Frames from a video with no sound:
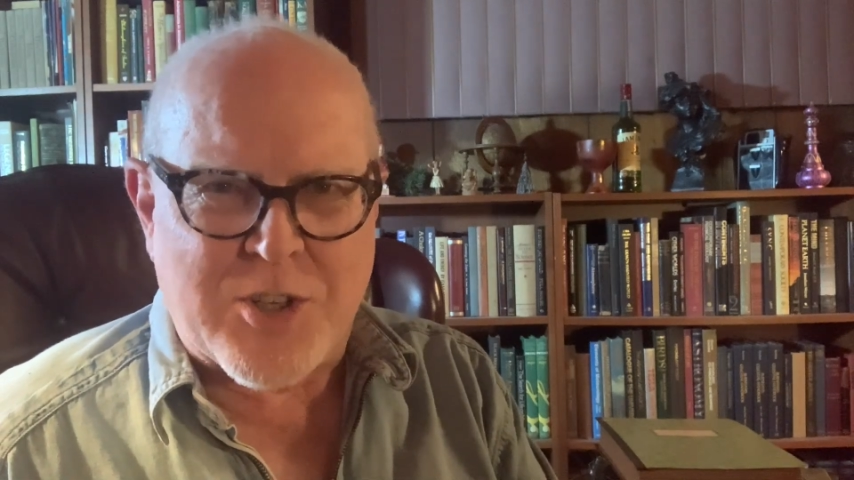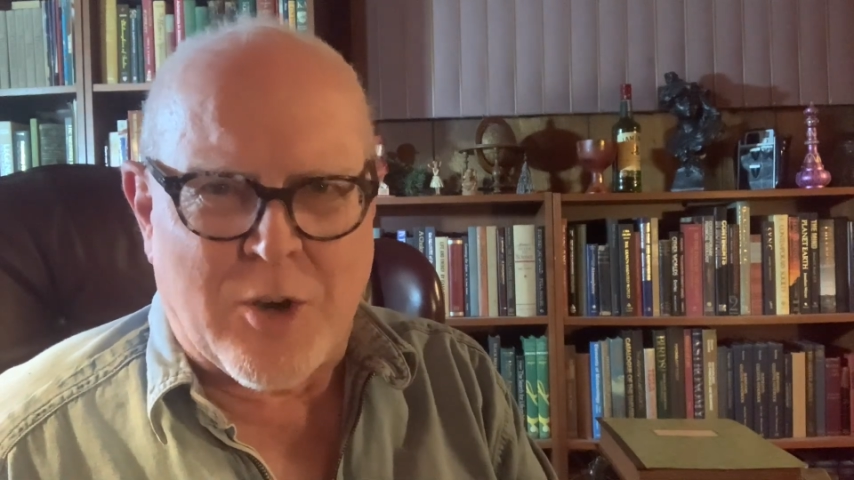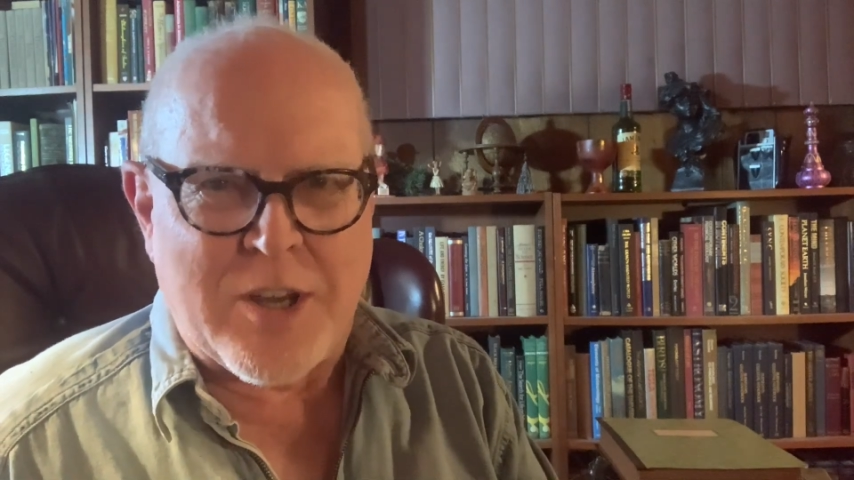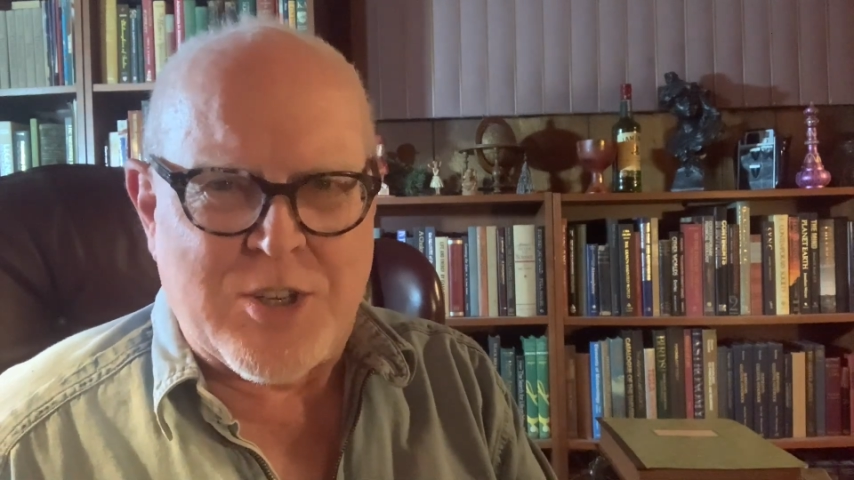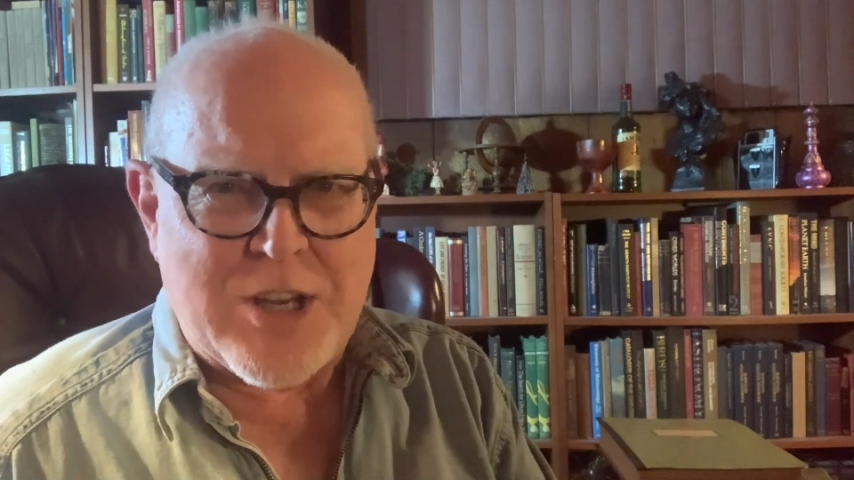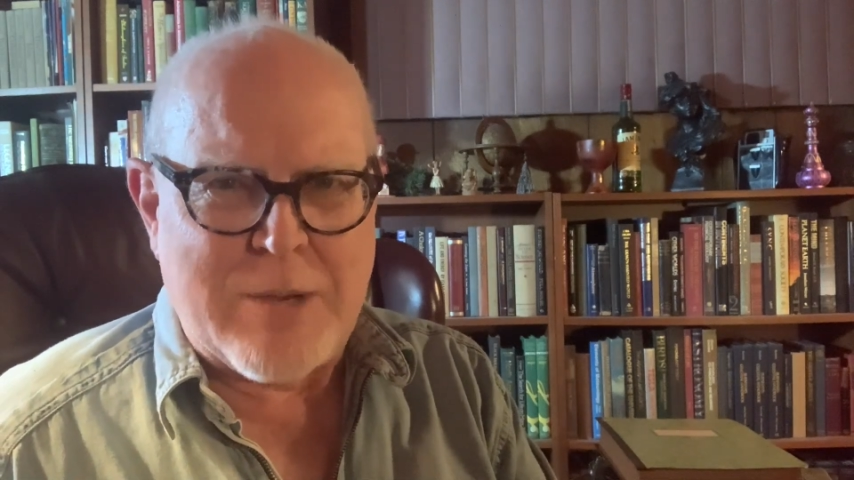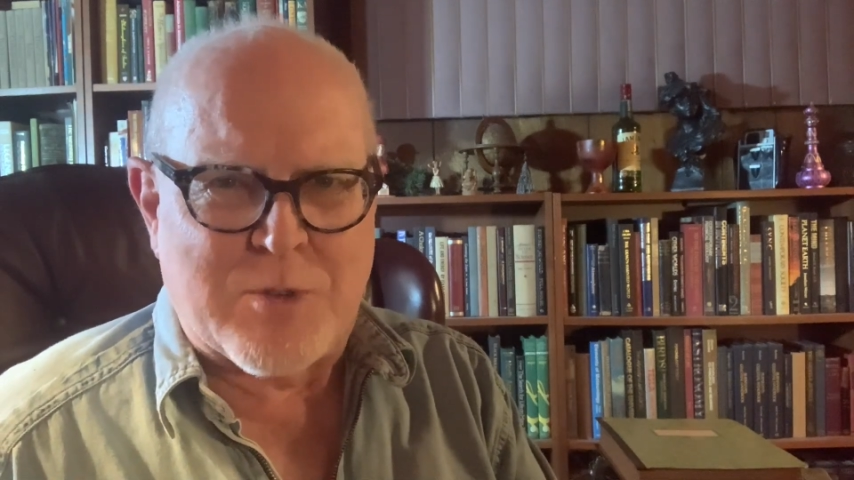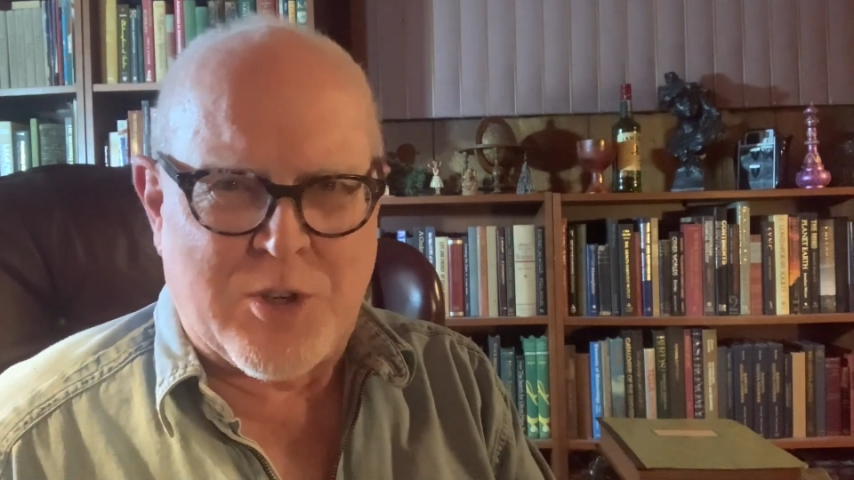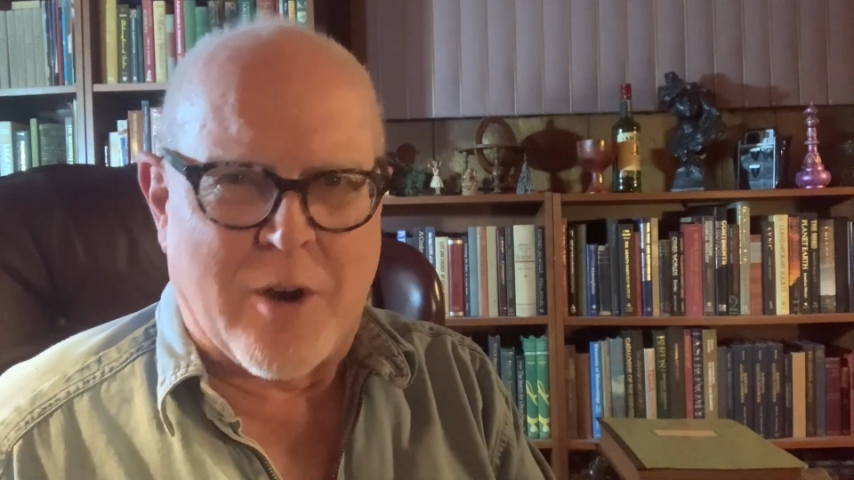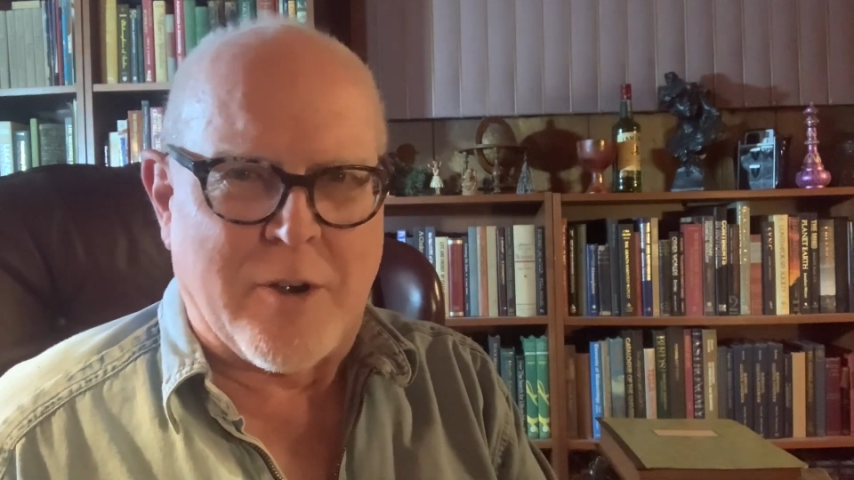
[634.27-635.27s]
starring
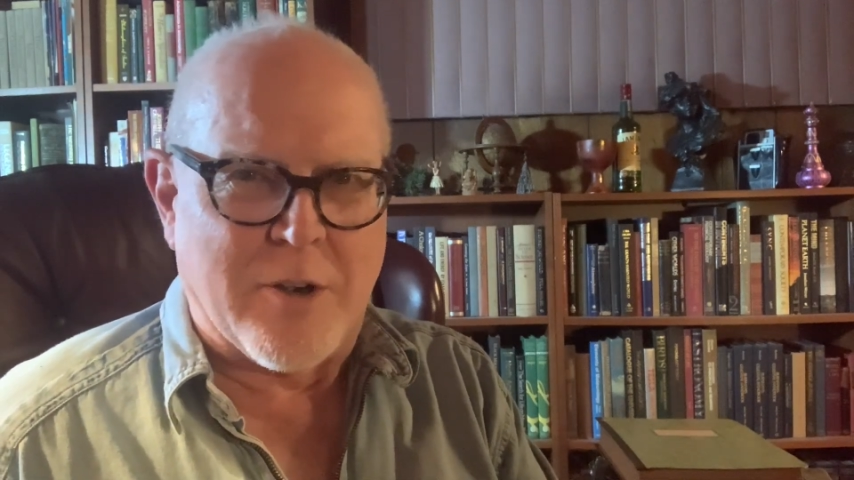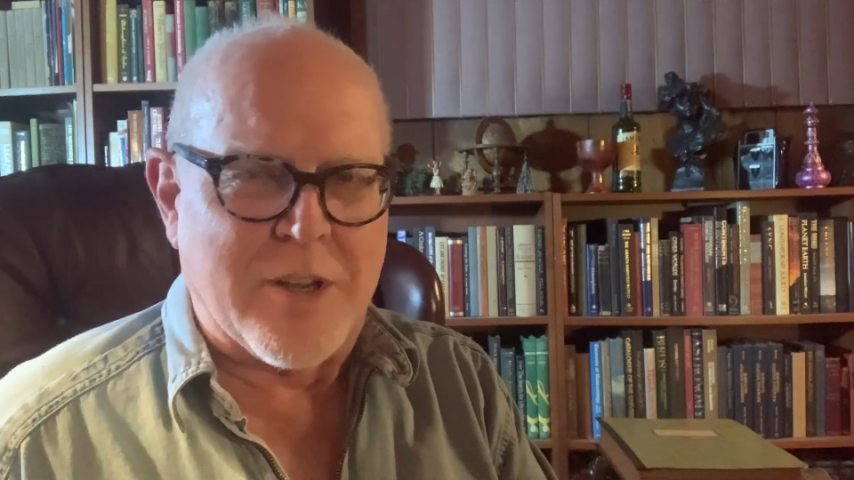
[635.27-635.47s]
James Garner